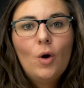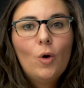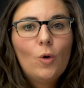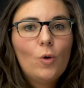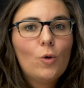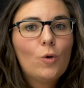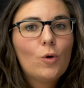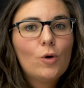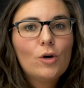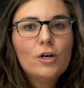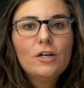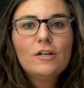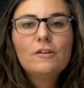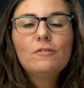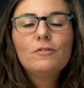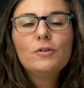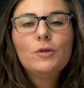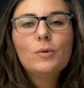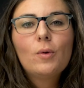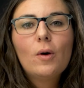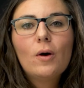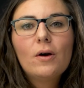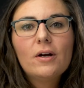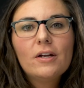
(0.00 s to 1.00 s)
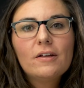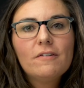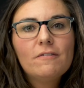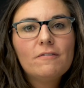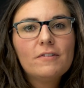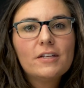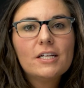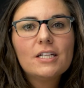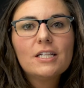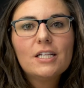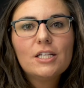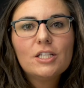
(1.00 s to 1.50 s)
Or if you already
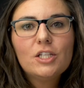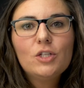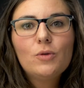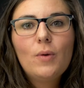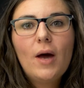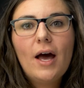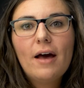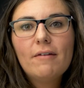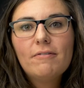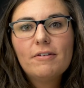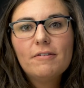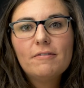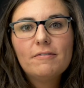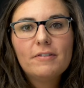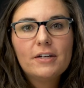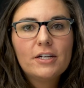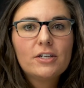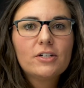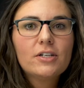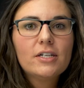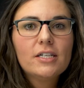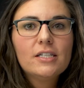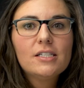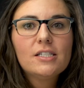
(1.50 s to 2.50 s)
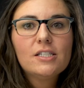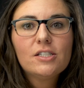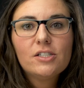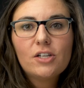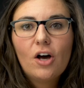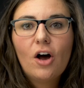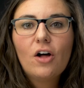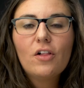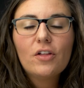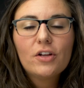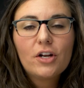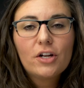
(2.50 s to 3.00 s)
feel like you have a very
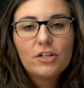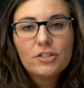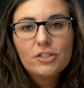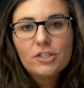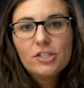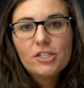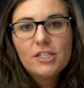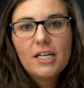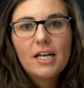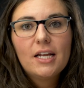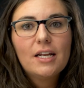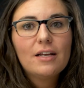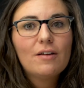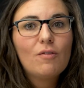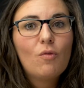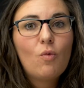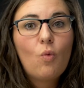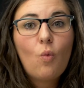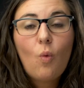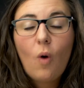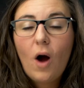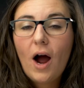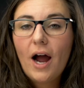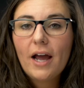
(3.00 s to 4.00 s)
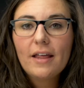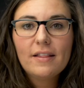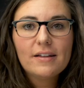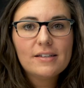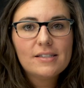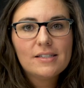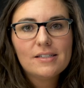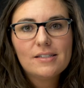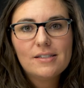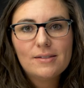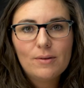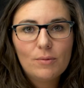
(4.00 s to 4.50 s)
solid understanding of why
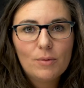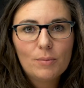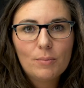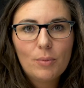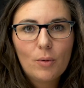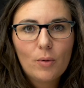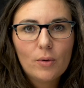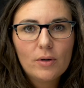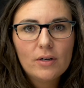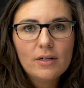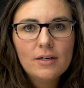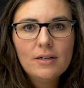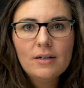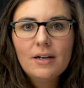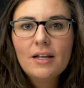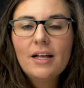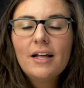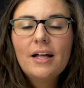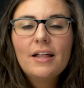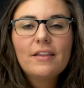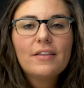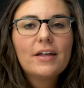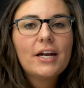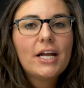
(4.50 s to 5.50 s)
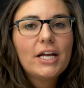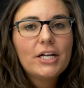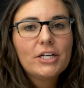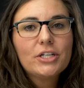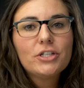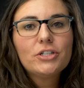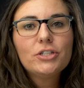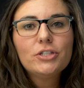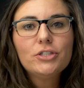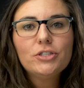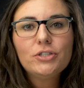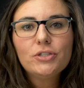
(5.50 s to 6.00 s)
this is so important, then I
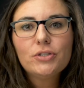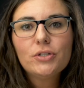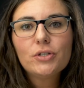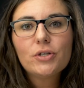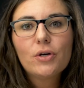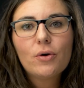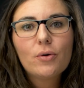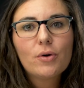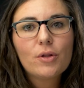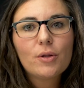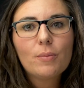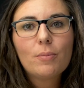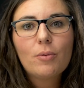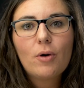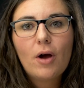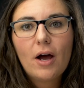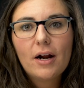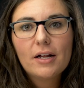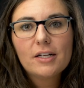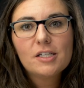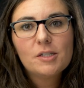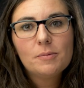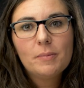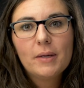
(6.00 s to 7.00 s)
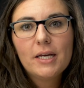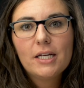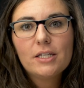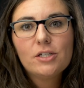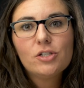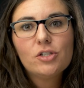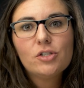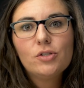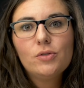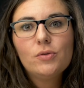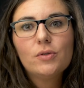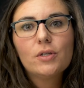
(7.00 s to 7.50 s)
encourage you to go to the products
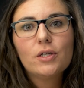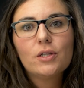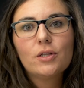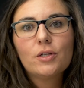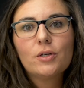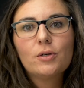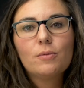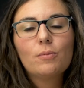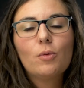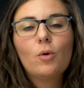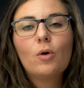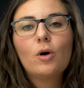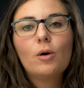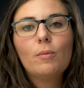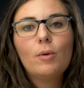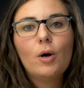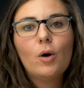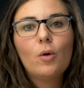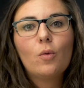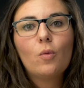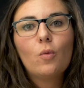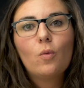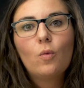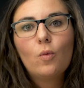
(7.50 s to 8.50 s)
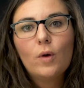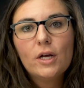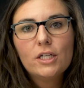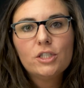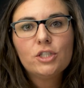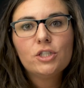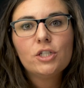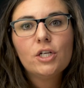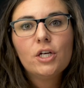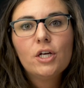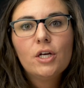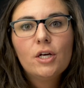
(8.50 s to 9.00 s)
page so you can learn more about which